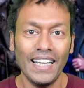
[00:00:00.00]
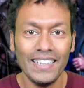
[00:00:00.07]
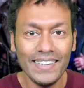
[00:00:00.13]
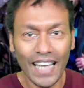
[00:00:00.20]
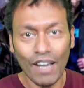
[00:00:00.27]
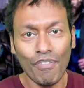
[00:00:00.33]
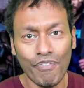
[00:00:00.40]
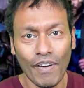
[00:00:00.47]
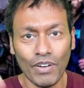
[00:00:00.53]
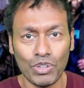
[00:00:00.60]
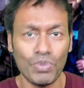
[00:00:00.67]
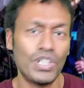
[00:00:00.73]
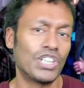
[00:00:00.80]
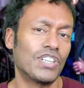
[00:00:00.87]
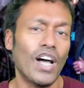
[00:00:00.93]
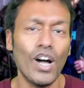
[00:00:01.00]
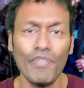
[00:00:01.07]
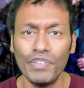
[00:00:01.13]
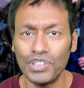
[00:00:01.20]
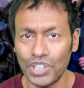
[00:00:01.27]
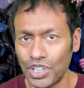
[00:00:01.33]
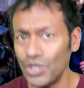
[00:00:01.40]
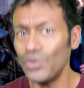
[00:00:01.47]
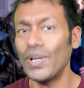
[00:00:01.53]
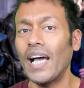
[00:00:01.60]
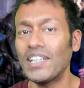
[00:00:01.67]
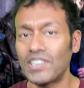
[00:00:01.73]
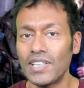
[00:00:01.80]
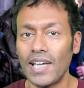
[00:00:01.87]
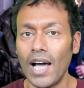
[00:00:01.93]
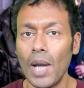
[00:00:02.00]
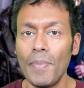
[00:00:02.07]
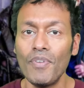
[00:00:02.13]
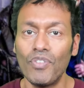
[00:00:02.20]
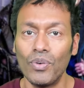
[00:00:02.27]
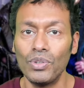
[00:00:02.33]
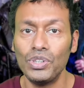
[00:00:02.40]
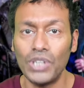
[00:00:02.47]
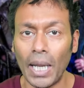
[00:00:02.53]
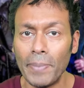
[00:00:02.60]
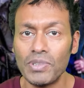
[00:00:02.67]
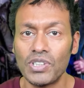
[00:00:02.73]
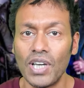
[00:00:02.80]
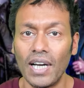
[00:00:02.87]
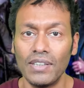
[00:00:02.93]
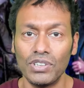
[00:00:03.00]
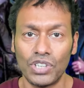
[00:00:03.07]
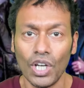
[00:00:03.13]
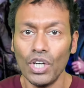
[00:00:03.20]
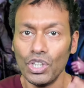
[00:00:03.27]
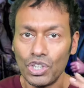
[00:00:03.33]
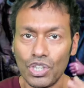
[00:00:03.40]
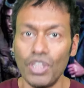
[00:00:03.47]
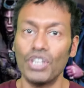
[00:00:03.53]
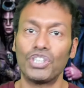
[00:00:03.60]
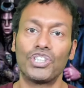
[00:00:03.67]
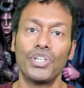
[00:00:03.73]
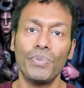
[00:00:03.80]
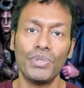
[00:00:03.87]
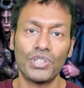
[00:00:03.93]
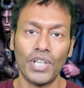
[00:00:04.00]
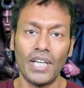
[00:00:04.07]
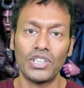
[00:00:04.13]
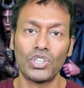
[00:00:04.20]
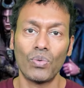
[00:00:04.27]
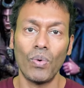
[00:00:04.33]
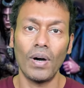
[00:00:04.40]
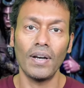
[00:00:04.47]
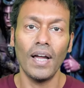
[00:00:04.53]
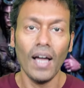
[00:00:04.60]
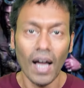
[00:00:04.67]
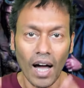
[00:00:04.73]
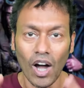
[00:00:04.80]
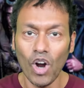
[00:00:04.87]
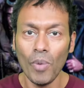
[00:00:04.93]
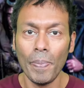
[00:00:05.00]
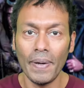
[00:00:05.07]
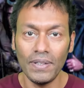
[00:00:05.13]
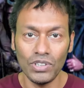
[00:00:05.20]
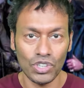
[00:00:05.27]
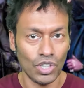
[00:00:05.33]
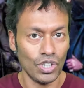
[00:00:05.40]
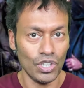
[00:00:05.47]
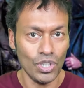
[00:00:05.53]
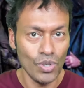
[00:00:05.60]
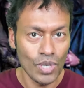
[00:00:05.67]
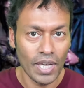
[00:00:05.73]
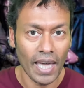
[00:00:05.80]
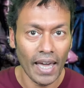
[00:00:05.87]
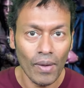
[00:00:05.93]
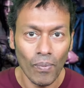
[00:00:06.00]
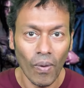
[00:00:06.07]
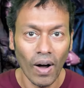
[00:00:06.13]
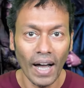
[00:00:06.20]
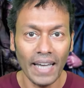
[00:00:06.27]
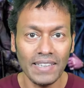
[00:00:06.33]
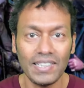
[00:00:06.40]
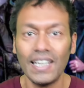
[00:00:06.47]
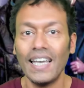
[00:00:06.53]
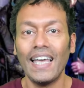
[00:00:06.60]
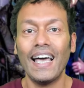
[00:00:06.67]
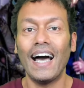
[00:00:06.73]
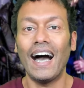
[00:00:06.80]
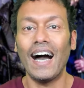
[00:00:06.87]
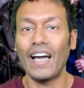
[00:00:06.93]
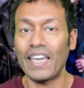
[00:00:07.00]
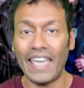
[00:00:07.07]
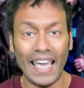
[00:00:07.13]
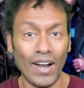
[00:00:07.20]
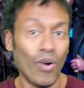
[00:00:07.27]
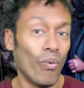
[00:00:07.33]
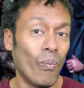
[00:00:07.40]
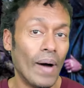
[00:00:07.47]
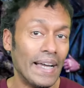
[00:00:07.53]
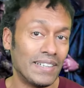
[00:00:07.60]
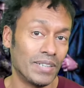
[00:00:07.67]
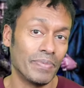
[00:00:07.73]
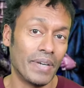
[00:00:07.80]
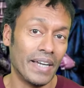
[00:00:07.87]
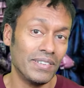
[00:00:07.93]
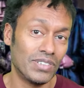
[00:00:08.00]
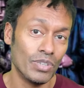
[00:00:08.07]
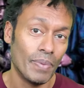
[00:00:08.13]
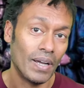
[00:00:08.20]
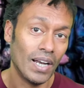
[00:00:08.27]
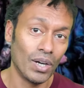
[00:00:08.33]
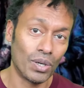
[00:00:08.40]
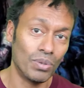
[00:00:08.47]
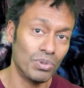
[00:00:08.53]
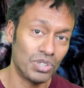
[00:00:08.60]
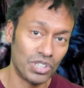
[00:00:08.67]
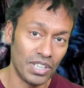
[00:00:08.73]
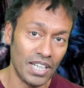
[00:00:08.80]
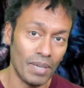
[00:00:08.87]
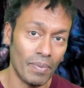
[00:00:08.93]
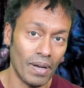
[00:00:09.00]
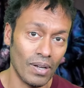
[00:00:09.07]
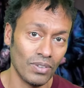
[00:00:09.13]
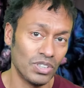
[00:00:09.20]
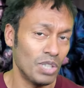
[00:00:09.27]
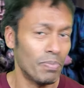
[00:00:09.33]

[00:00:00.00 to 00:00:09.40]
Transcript: Now, folks, with just over 2 days to go before James Gunn's Suicide Squad opens UK-wide, I cannot wait. I'm going to my local Cineworld.